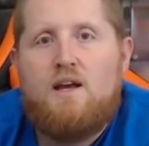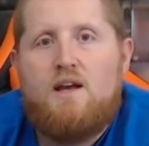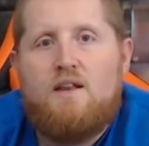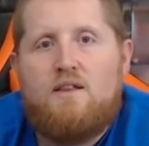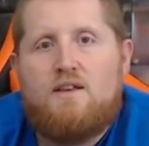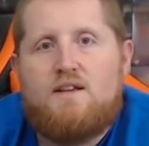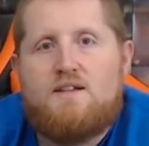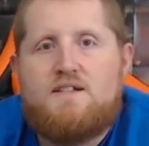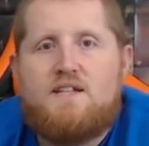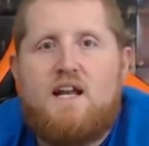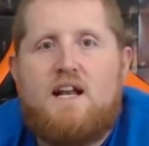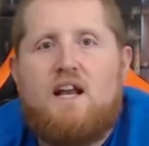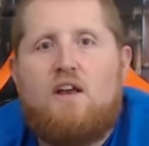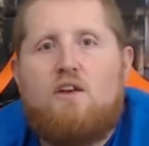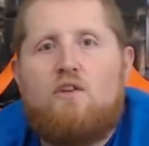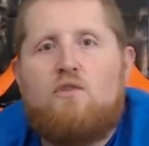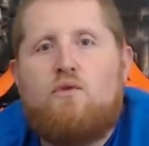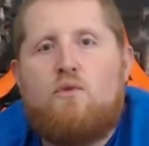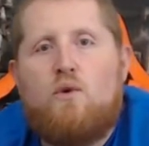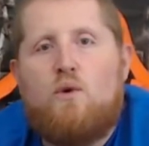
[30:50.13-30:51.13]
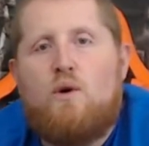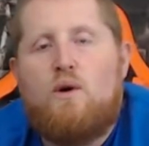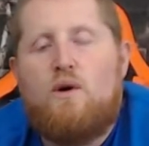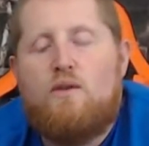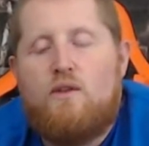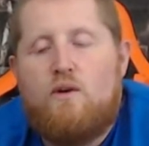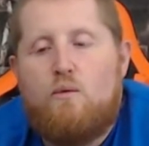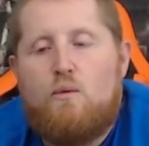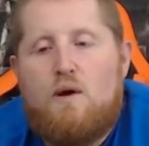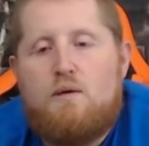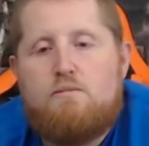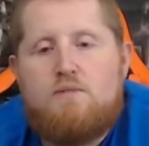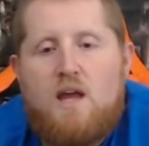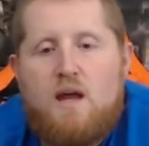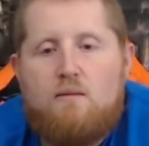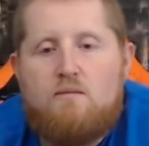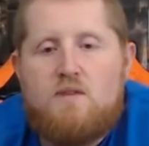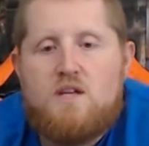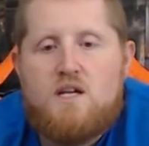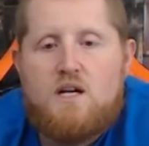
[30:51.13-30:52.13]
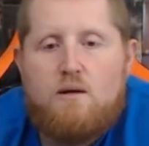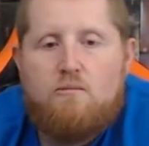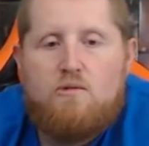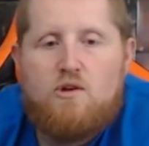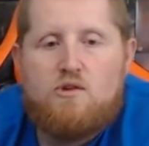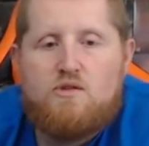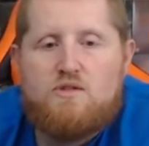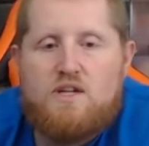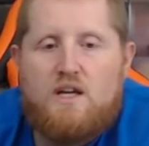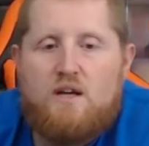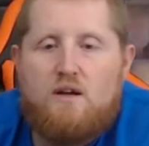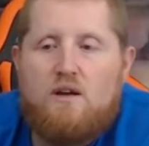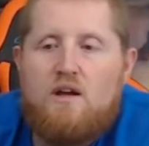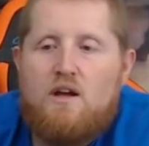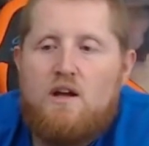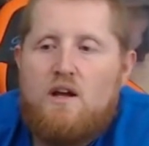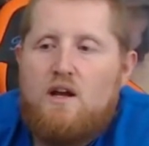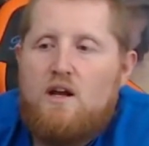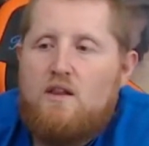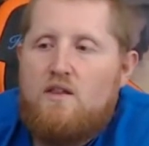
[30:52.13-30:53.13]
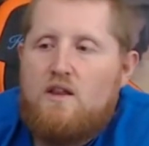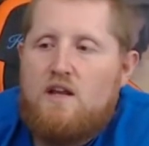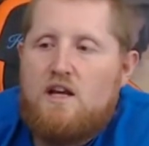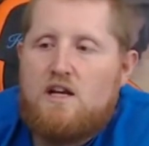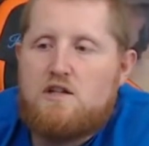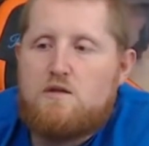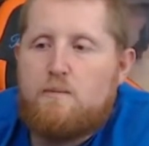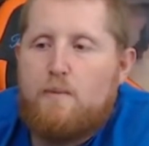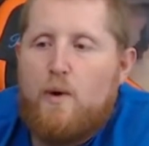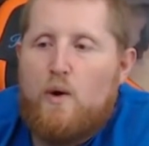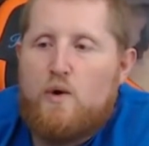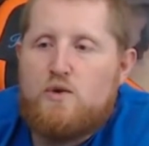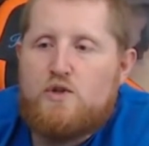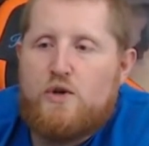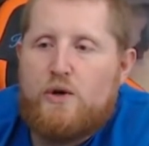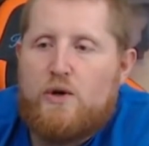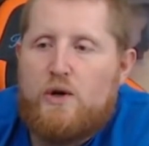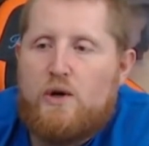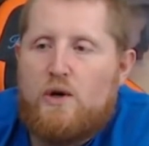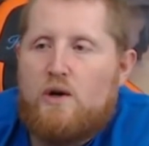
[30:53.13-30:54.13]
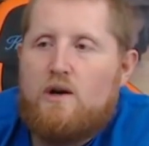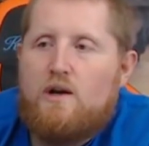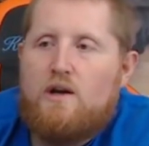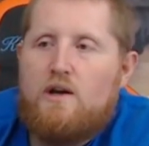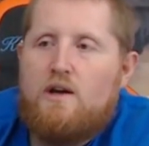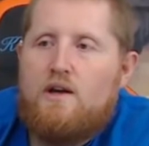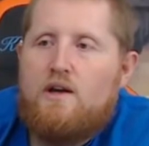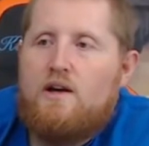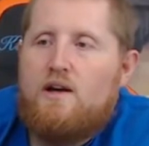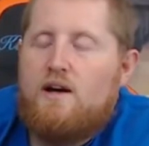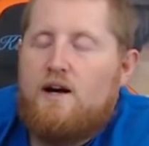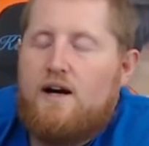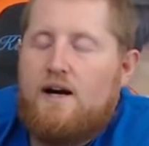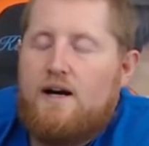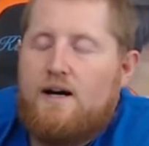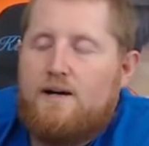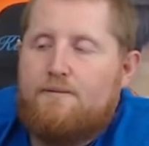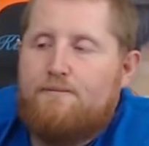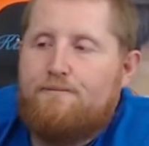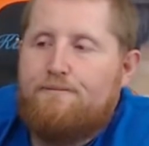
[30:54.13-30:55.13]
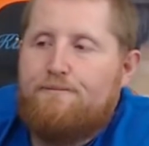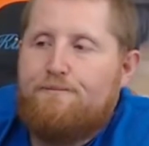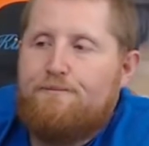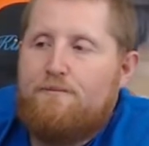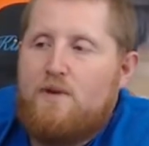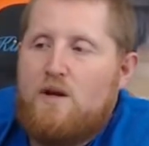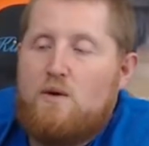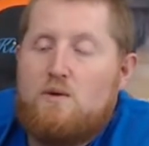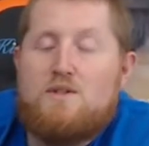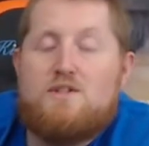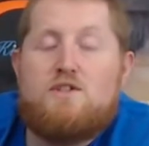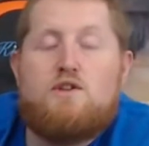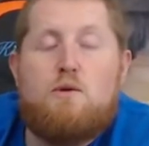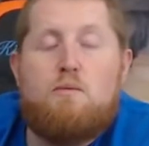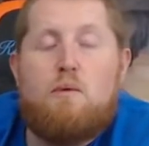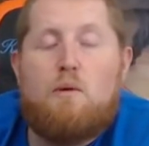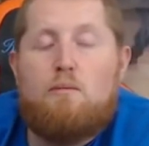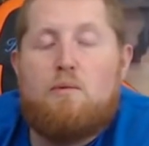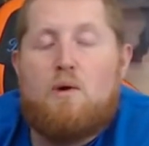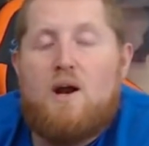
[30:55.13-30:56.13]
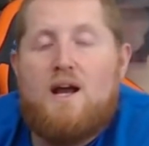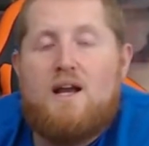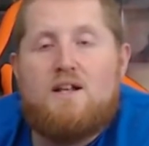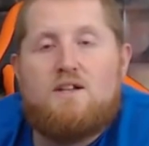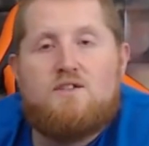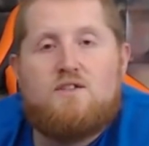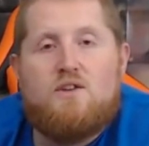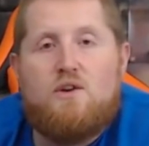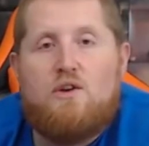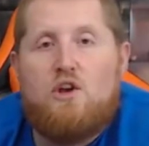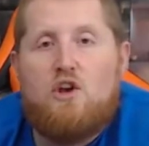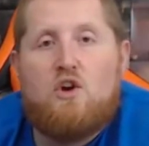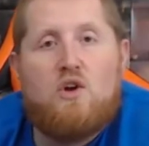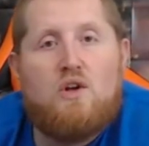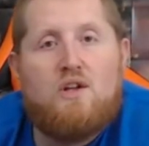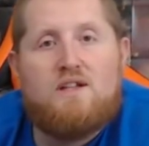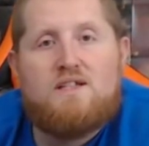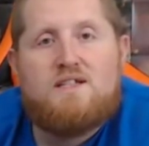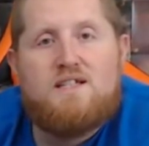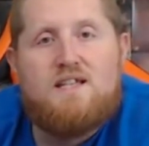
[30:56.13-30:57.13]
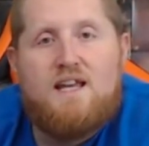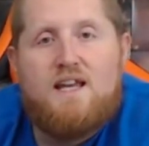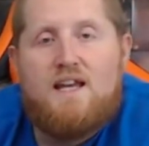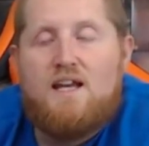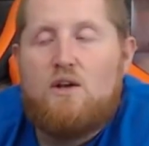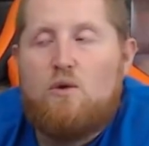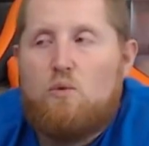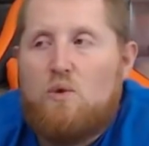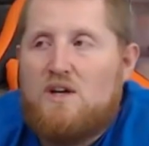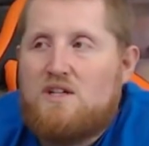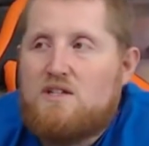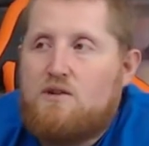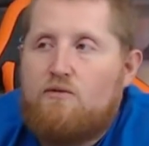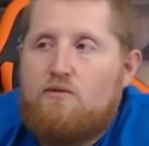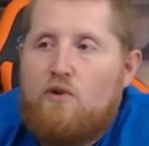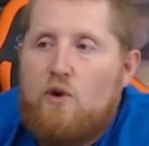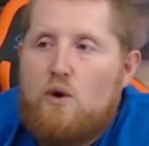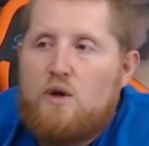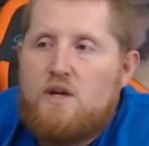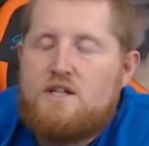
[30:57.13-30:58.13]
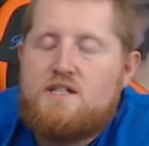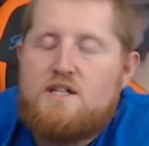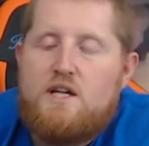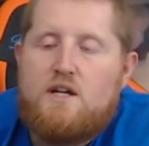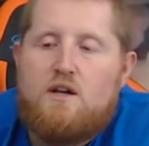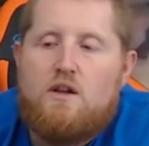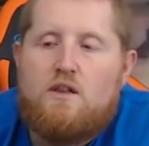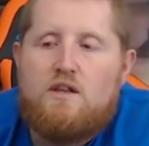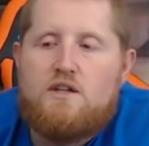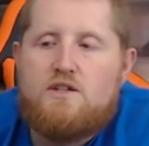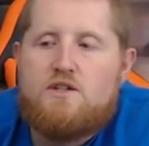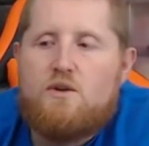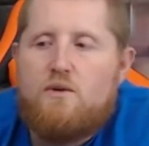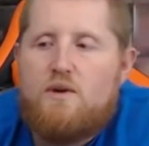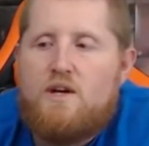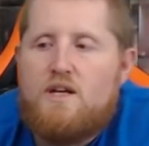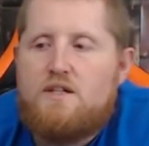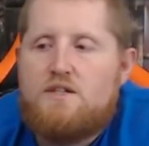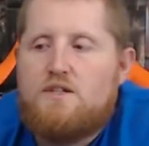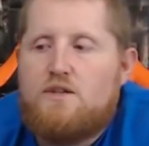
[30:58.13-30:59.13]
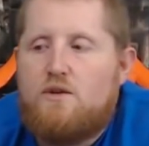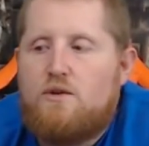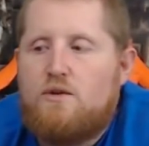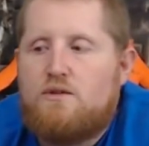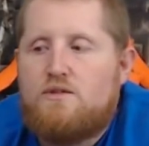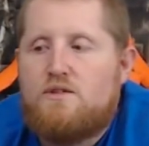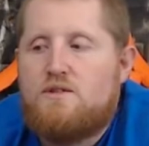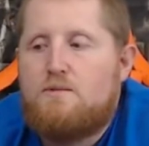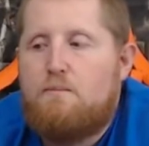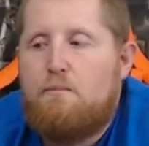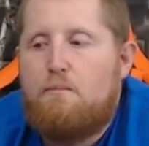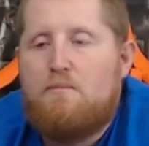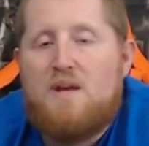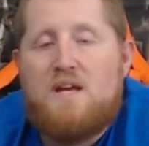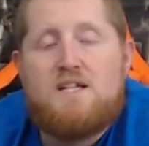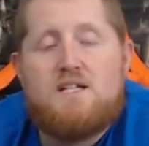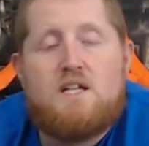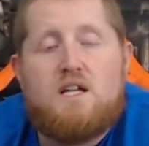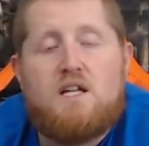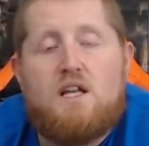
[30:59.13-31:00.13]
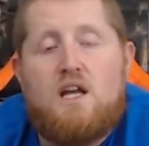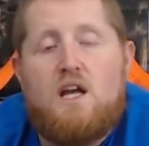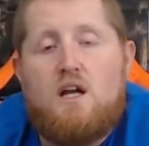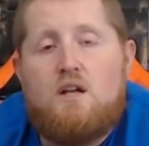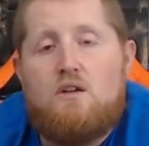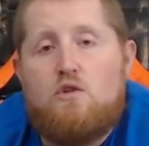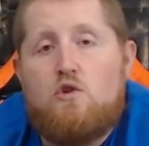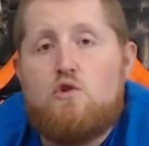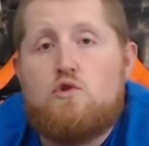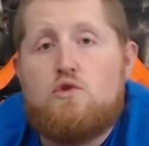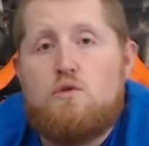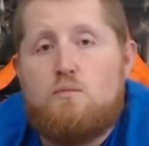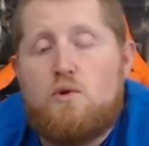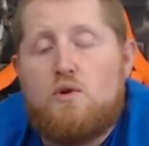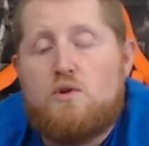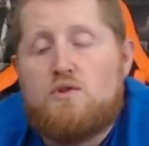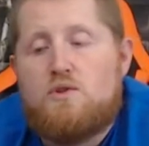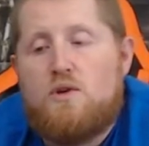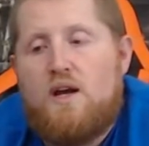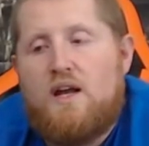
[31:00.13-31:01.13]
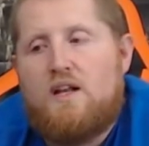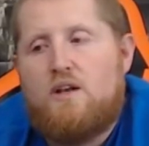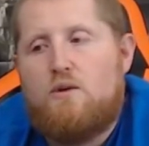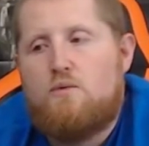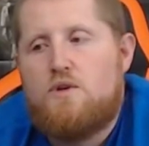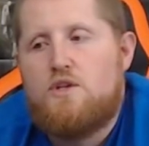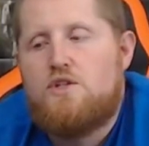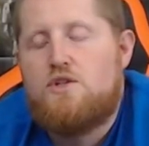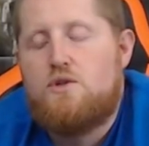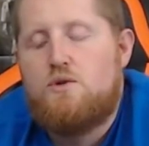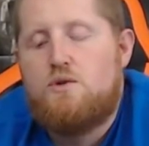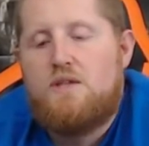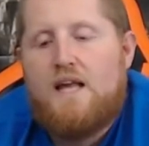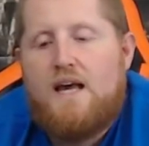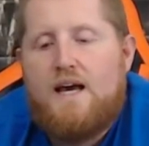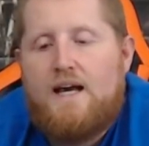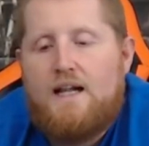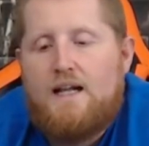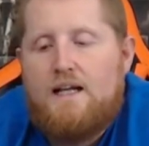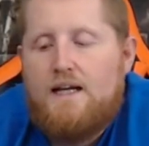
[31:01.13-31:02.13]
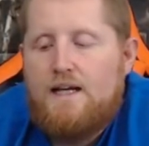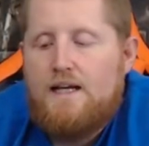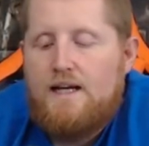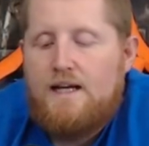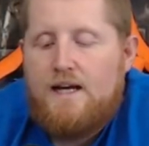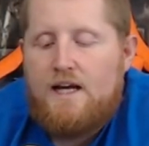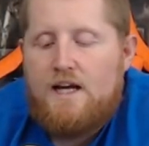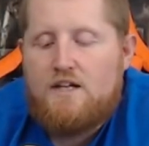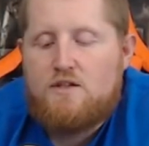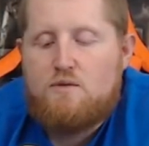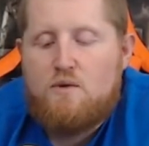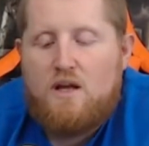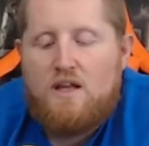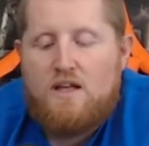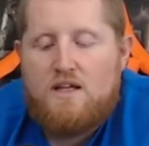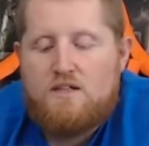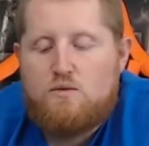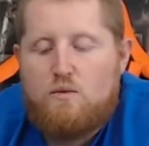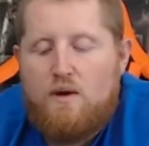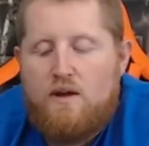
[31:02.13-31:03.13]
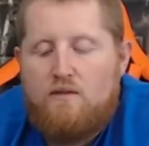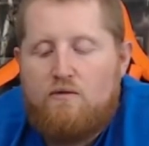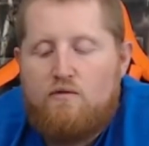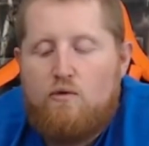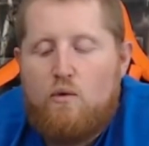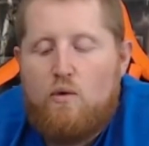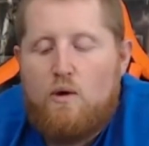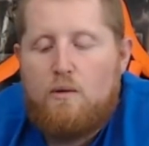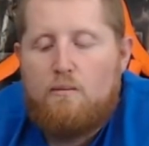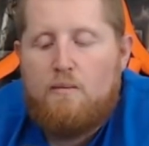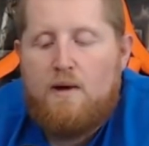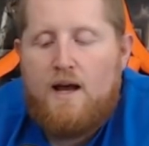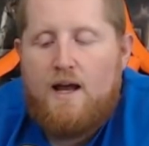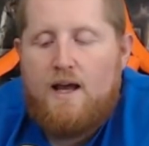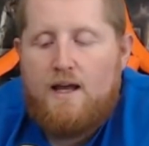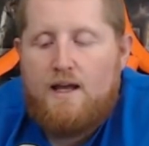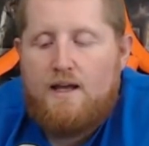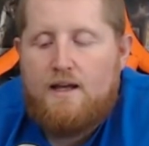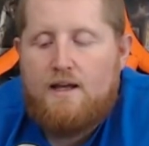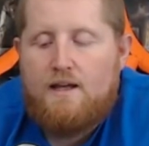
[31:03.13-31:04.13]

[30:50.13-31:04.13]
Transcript: The settings for the webcam that I'm using, the exposure, it was super bright, so you couldn't see it, wasn't focused in on the screen, so it was basically unusable. So I had to reshoot that, as well as wait for my